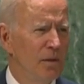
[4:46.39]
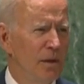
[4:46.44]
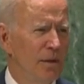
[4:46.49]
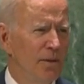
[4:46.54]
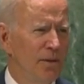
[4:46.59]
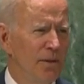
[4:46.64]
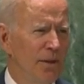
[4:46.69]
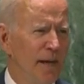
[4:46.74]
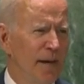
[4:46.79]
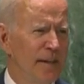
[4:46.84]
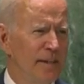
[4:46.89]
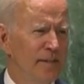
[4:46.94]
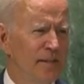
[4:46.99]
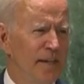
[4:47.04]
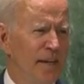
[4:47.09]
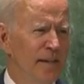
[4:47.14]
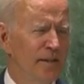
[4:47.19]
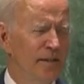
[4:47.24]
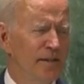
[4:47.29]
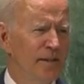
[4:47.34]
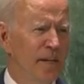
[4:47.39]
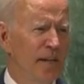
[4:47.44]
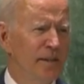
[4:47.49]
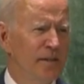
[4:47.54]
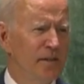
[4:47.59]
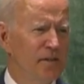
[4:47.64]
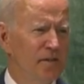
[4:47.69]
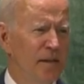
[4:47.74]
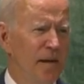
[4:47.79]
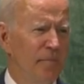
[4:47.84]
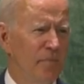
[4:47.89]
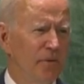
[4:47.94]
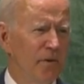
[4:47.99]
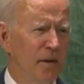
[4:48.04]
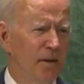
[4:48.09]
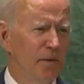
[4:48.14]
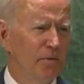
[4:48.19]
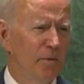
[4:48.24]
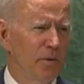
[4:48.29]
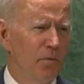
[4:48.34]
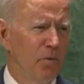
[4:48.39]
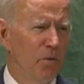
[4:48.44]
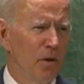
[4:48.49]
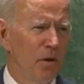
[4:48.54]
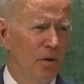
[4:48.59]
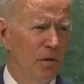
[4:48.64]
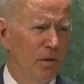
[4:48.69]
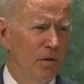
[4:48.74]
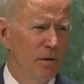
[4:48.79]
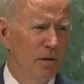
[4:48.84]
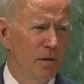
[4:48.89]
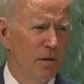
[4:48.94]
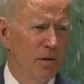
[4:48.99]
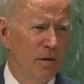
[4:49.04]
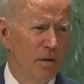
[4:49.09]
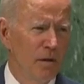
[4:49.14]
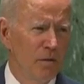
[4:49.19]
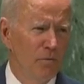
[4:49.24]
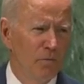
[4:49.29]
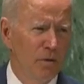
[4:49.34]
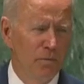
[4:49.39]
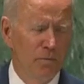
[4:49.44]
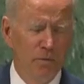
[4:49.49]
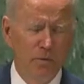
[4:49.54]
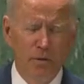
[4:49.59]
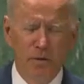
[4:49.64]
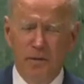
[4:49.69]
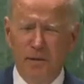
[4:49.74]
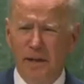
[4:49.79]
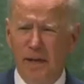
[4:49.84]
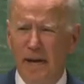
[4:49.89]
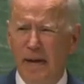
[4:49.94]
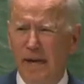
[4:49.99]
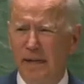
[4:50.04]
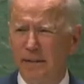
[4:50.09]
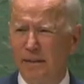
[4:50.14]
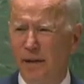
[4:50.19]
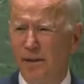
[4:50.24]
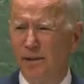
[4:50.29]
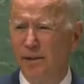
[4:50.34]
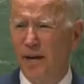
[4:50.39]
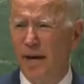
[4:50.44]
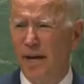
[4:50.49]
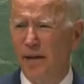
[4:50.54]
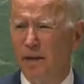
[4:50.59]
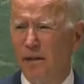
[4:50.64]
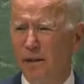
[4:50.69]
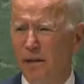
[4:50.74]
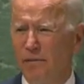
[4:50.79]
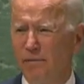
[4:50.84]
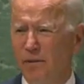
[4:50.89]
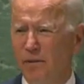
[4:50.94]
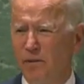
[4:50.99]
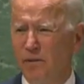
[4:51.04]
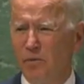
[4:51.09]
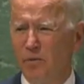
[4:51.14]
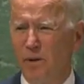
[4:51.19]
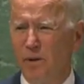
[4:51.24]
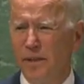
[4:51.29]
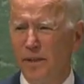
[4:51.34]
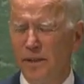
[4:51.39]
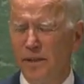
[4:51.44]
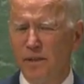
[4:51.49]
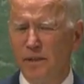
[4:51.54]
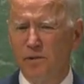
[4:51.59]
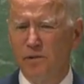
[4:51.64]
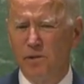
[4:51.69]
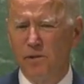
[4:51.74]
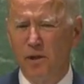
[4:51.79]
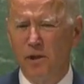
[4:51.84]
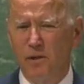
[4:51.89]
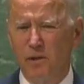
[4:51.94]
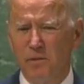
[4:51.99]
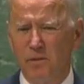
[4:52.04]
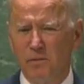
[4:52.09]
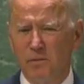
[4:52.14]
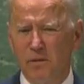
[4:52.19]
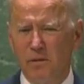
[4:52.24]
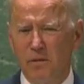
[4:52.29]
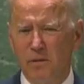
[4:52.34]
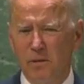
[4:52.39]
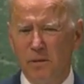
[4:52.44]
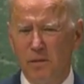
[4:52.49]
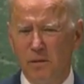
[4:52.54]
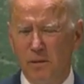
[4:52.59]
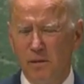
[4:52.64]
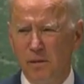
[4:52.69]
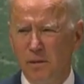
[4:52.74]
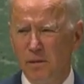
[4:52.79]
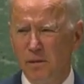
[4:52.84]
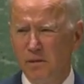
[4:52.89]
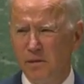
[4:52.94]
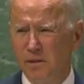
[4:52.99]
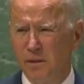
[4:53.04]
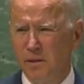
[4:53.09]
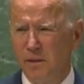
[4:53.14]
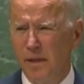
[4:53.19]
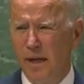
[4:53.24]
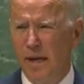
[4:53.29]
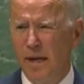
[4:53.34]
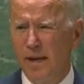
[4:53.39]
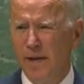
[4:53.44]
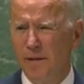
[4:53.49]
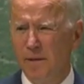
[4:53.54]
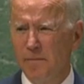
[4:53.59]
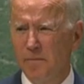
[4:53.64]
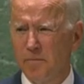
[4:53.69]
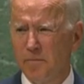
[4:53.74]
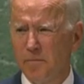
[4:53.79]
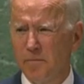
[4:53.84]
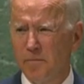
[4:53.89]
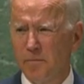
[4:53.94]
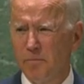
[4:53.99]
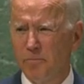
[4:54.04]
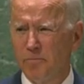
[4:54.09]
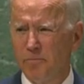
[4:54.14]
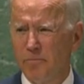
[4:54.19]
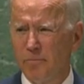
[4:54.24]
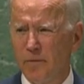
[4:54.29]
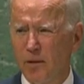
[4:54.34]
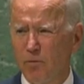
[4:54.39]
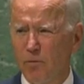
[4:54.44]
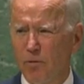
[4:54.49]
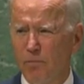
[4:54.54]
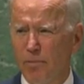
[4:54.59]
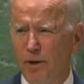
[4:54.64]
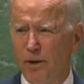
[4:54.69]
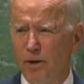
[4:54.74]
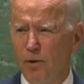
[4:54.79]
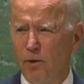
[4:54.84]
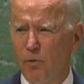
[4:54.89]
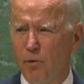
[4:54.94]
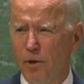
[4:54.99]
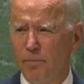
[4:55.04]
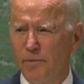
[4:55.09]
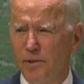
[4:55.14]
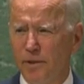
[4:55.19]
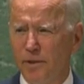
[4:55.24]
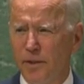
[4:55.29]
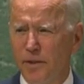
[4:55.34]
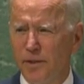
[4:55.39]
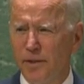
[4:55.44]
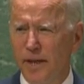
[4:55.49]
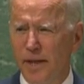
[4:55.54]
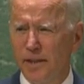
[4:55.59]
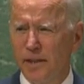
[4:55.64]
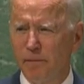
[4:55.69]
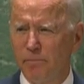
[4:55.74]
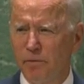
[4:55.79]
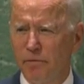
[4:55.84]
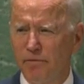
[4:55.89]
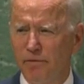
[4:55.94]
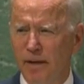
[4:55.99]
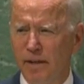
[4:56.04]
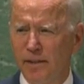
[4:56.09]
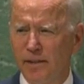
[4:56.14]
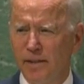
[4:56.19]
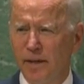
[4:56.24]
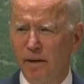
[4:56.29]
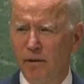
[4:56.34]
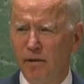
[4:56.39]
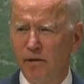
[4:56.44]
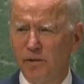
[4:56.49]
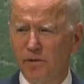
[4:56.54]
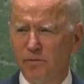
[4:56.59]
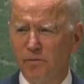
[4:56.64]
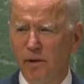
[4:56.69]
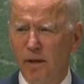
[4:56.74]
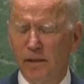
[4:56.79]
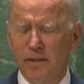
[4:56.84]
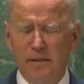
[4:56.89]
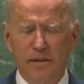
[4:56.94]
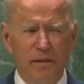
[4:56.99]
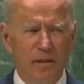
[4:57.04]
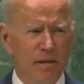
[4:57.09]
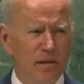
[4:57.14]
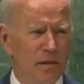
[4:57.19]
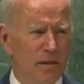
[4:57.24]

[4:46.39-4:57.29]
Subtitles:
And the United States is not the same country we were when we were attacked on 9/11 20 years ago. Today, we're better equipped to detect and prevent terrorist threats,